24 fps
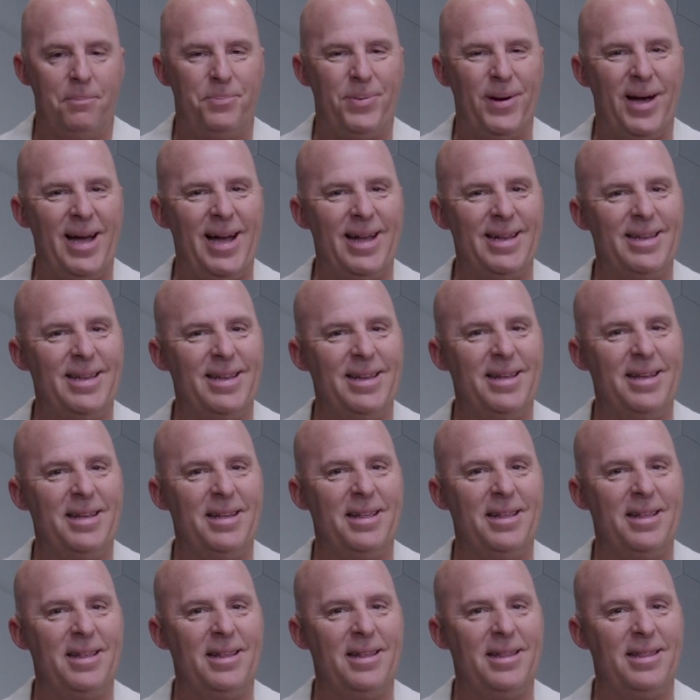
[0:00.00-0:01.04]
but
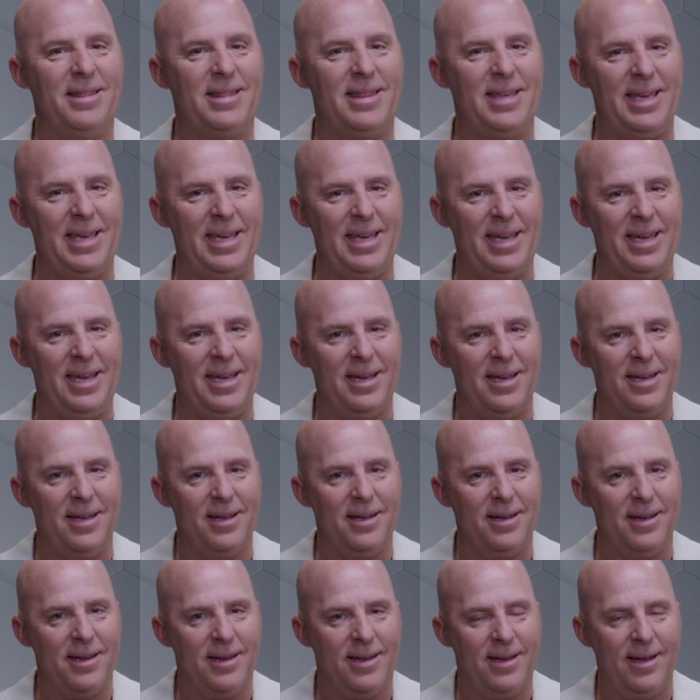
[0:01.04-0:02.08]
the
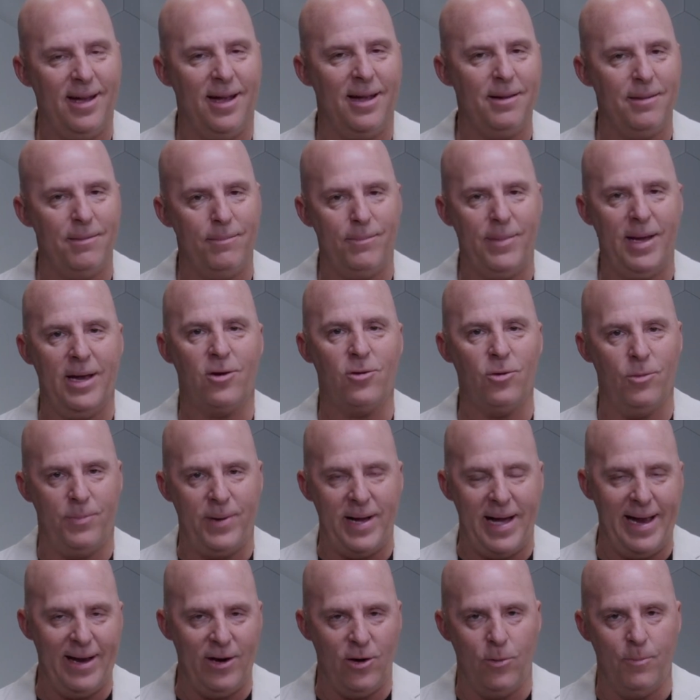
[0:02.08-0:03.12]
gut
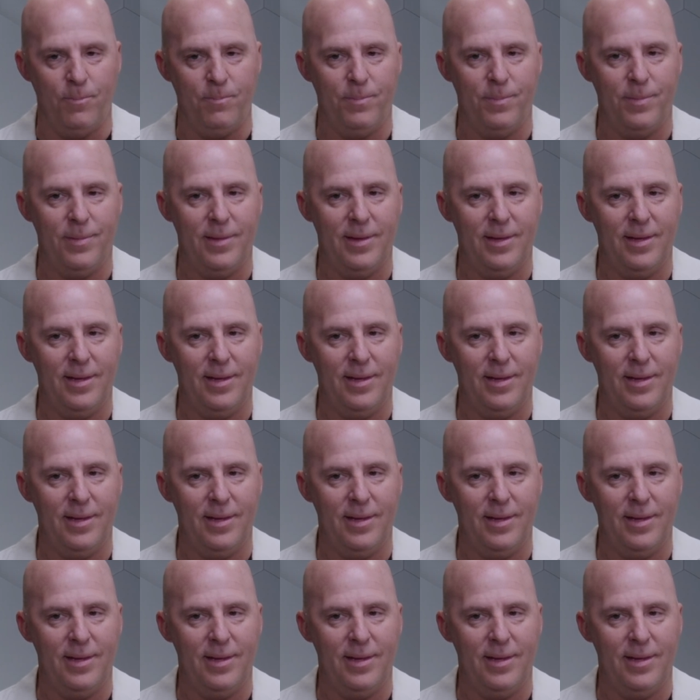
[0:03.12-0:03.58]
microbiome,